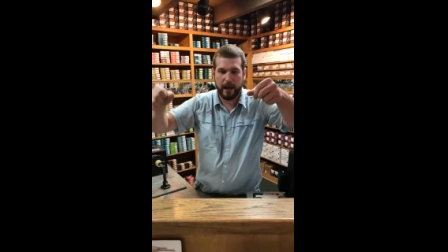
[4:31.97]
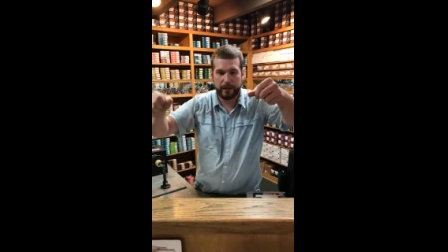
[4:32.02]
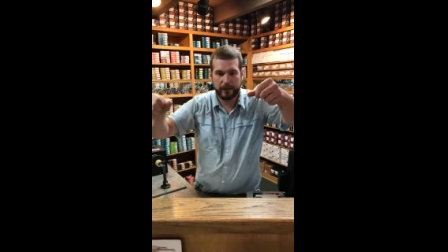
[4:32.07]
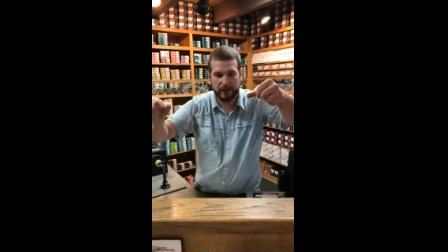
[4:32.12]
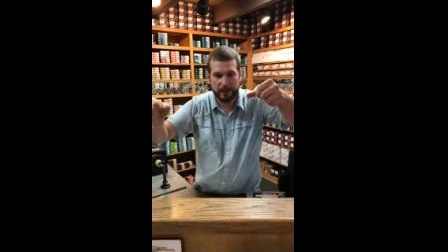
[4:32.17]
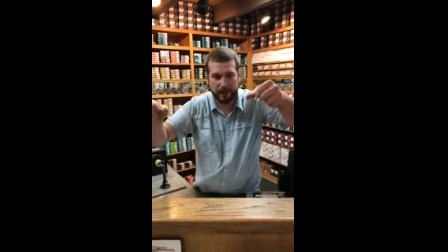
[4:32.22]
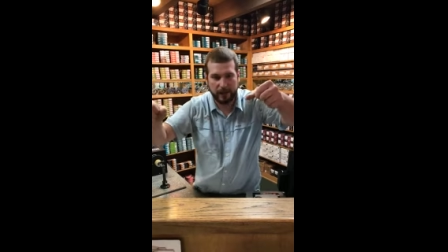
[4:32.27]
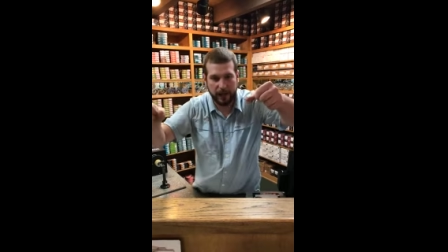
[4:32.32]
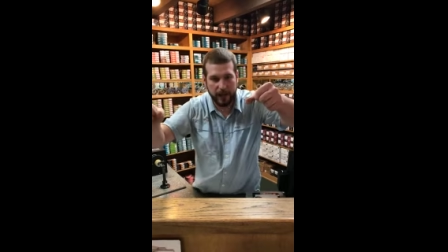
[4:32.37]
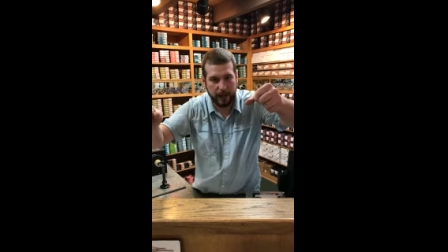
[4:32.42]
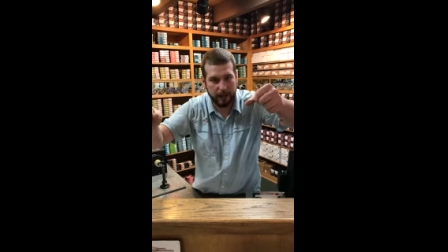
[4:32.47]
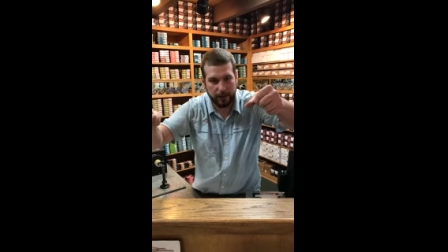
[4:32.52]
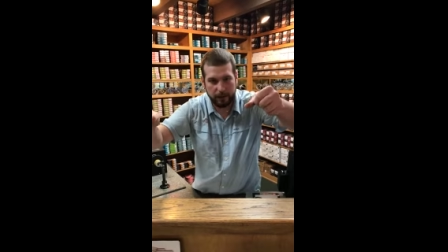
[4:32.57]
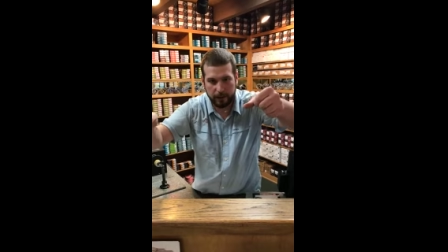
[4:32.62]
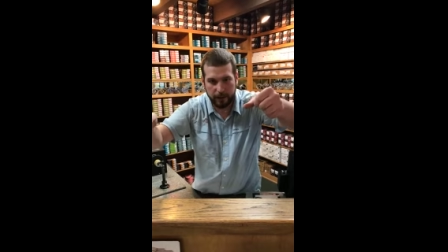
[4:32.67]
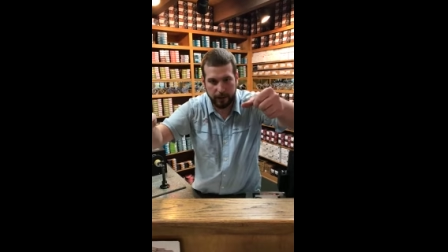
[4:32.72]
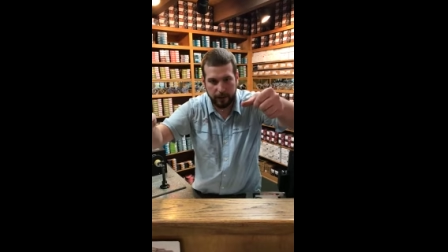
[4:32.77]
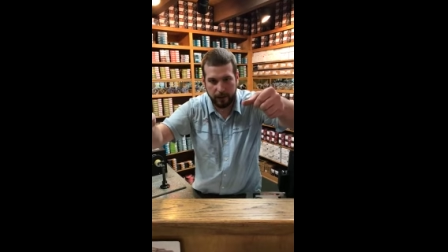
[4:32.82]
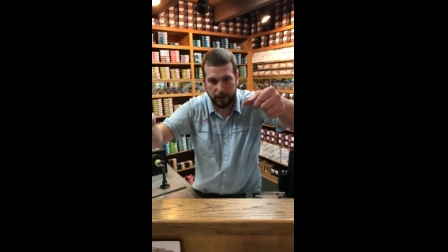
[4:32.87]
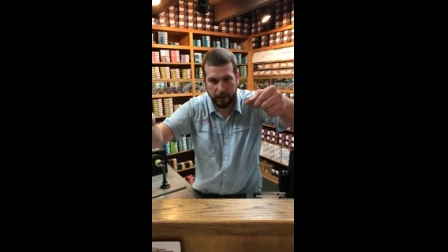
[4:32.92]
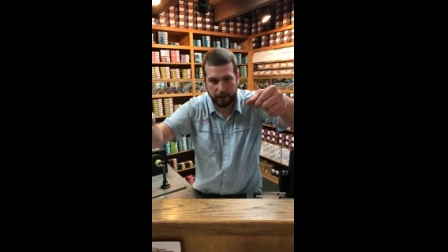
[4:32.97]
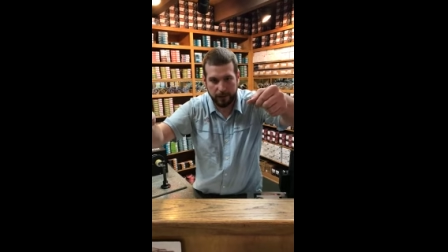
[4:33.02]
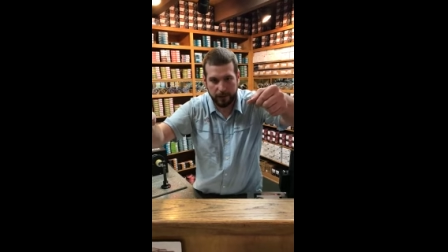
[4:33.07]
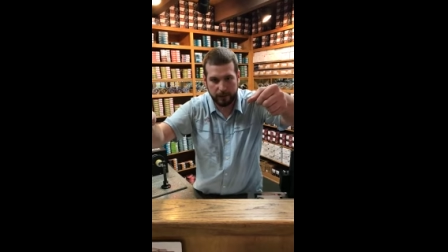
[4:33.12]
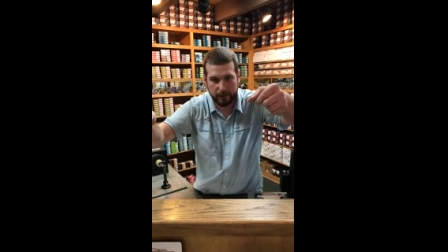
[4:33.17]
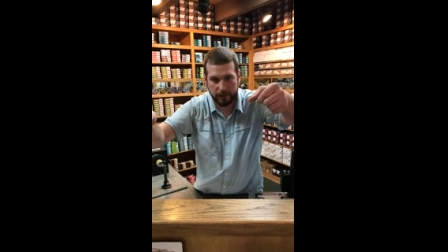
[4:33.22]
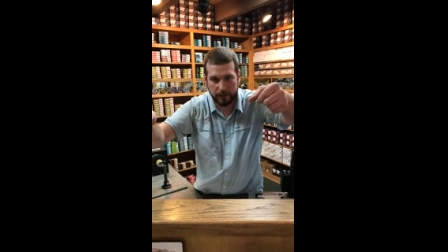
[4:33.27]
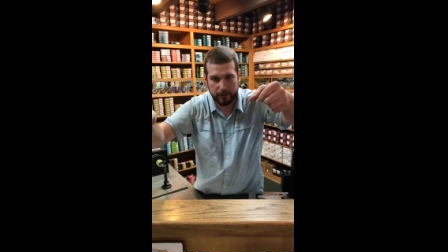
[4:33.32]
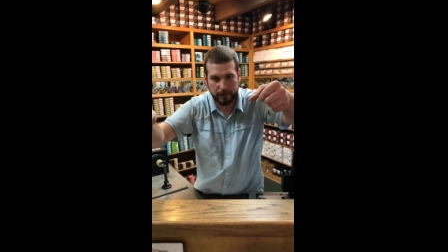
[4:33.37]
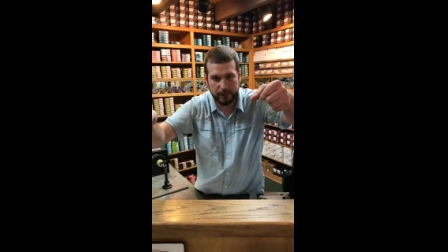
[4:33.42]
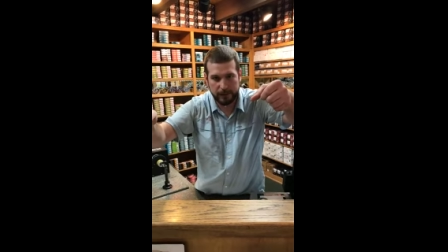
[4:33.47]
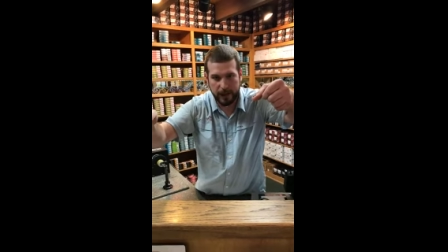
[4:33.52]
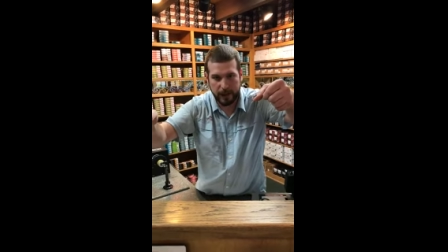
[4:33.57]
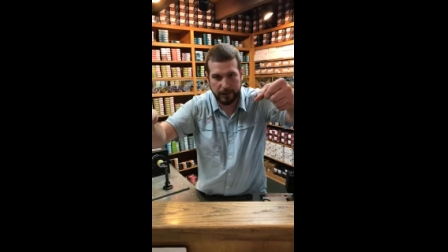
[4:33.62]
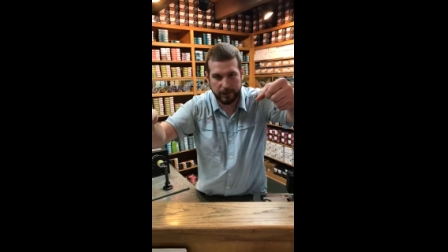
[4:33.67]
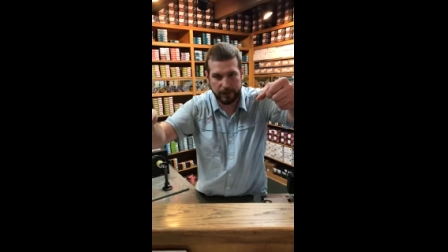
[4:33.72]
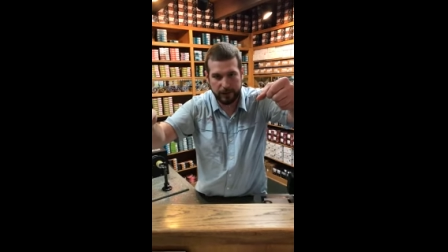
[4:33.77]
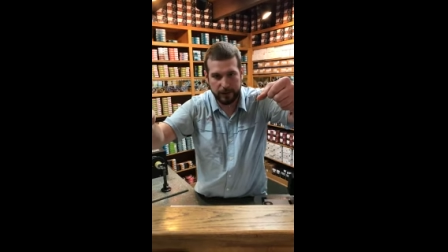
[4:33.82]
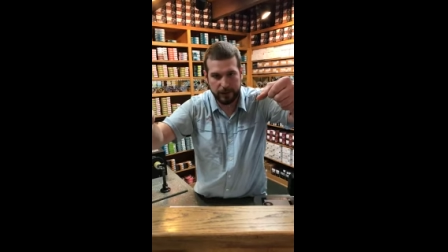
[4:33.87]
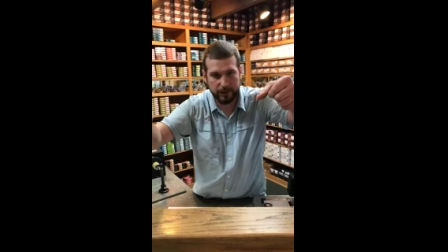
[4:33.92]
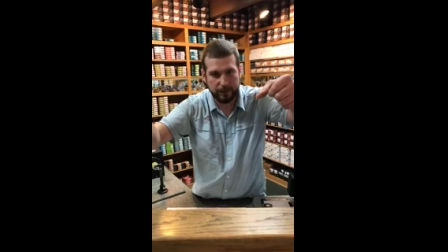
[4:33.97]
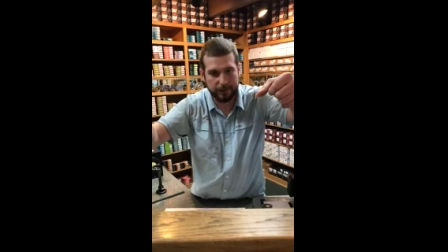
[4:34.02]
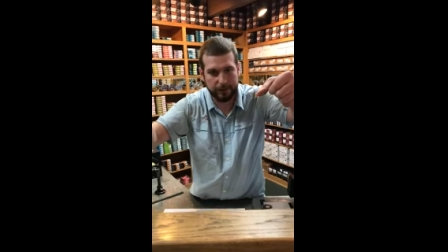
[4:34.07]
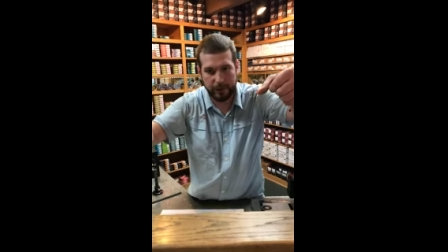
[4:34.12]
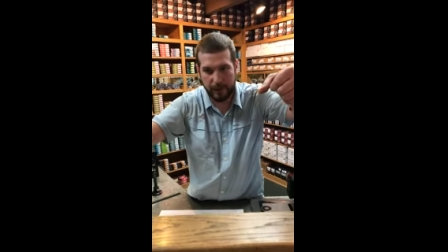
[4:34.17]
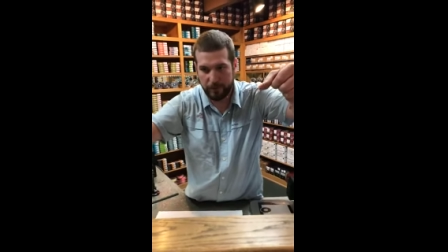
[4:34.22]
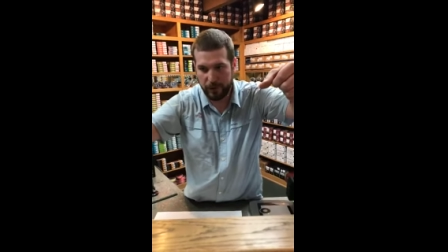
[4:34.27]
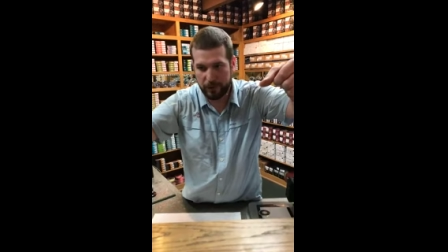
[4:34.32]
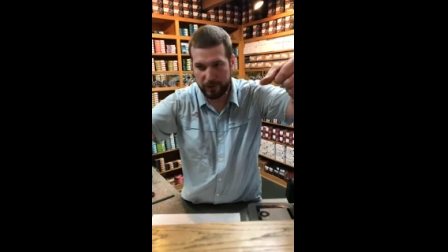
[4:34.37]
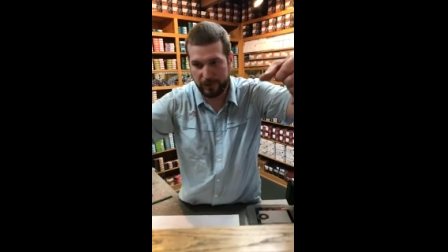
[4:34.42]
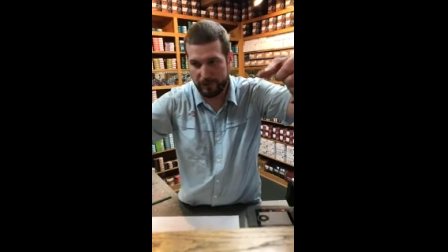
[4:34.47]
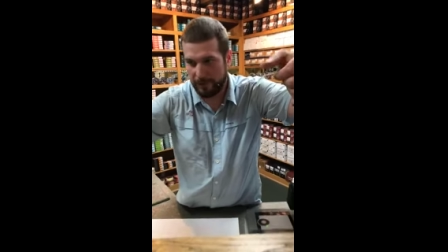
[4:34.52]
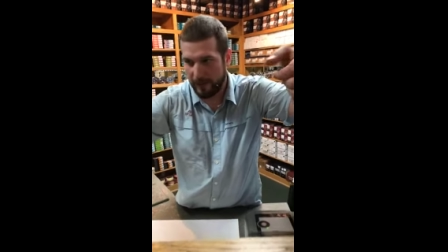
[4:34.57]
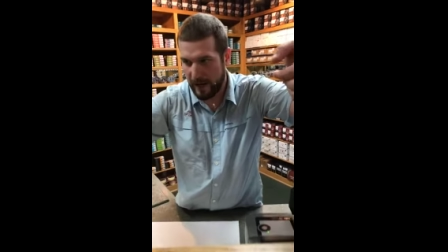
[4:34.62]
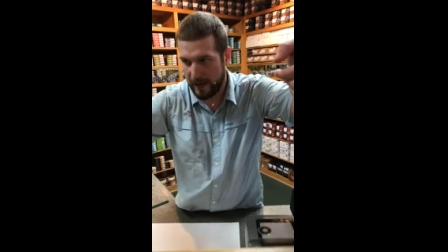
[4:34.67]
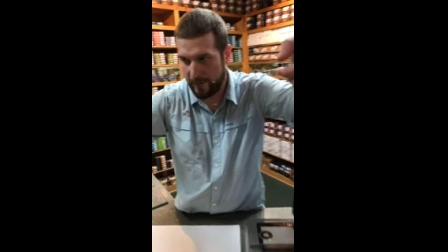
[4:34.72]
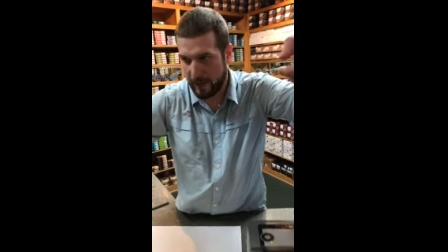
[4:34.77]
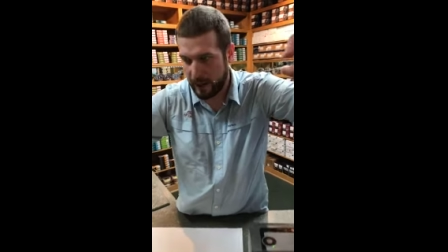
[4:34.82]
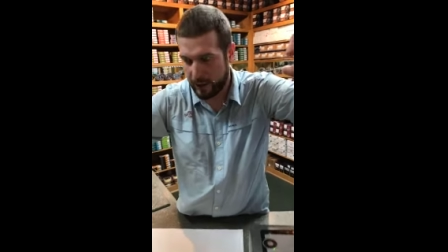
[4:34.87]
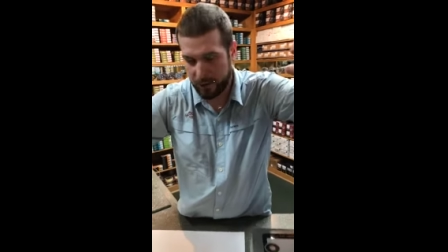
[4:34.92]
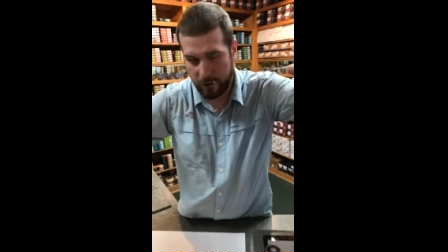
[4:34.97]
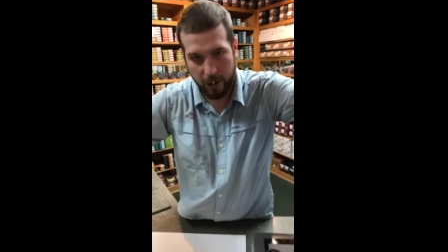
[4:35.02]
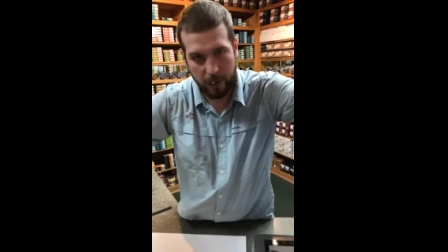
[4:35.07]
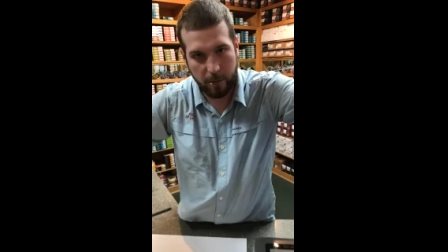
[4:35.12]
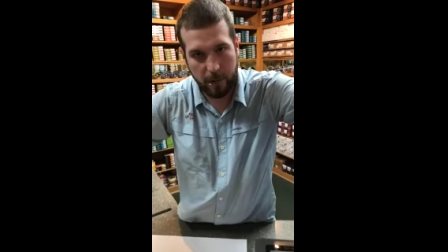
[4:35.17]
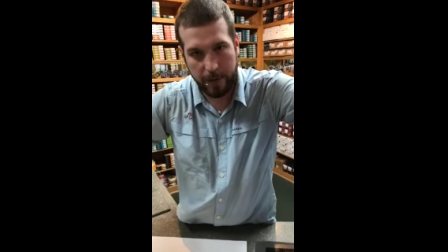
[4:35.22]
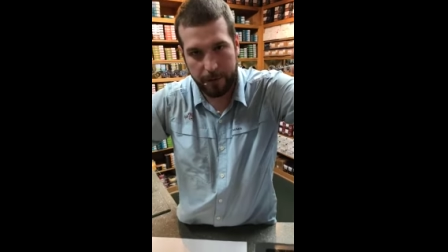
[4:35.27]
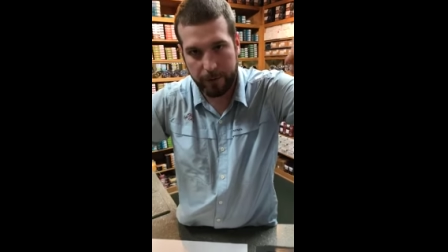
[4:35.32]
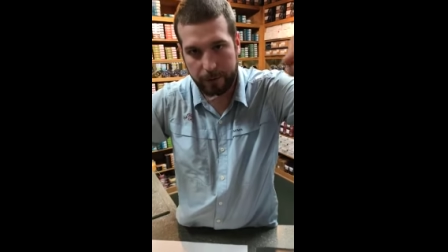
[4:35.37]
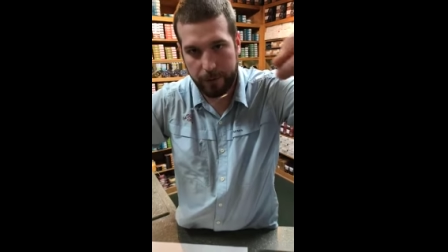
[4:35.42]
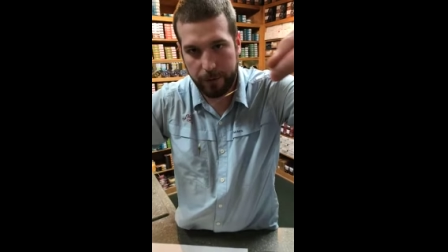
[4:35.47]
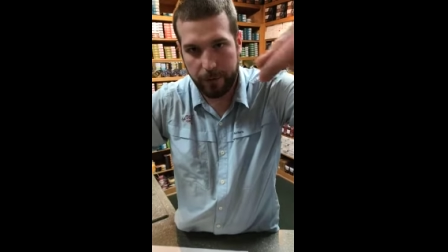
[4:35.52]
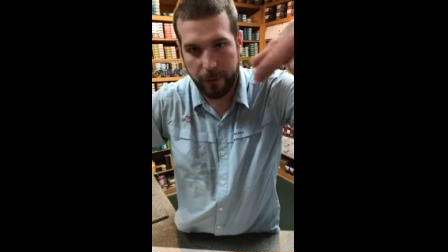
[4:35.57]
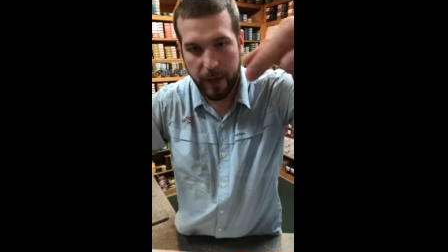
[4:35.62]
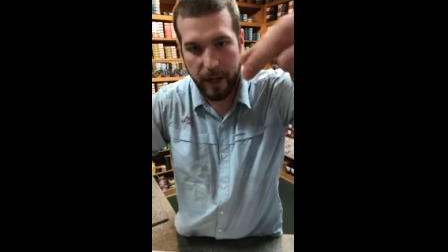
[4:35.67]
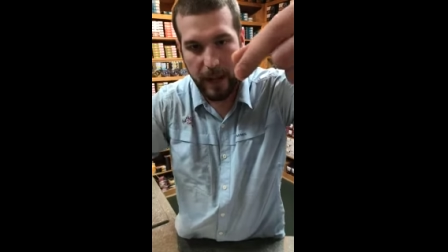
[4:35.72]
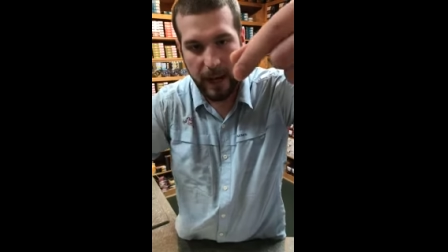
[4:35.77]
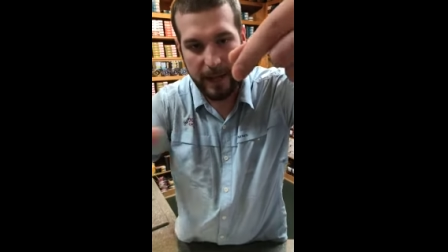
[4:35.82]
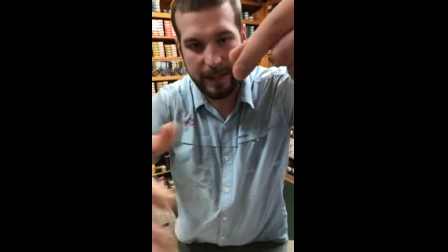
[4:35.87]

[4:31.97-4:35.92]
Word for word: I just tied a, another little section of, I'm using 5X all the way through.